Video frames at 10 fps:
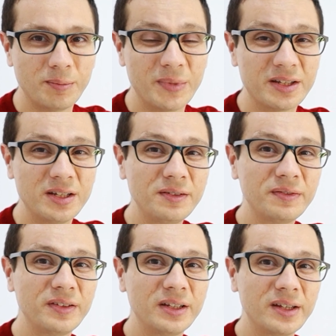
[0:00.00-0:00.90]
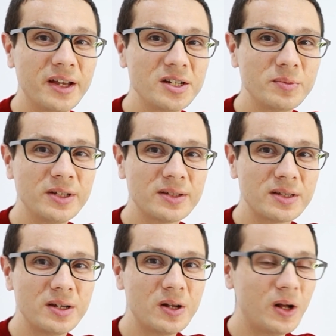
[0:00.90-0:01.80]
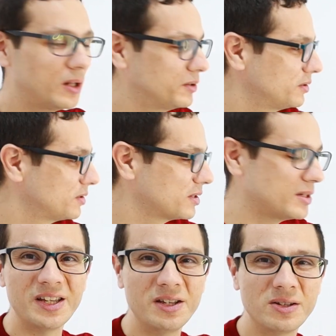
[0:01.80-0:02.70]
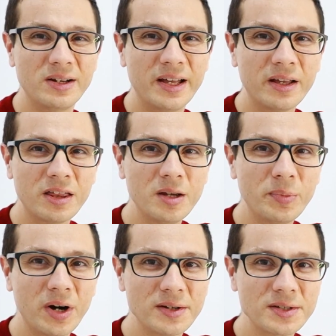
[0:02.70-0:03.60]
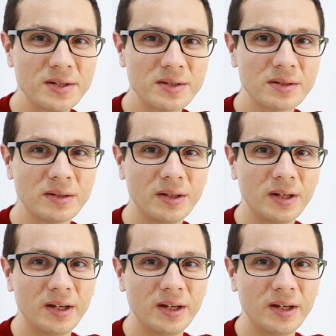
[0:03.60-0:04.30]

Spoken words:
But if engagement stakeholders is a lengthy process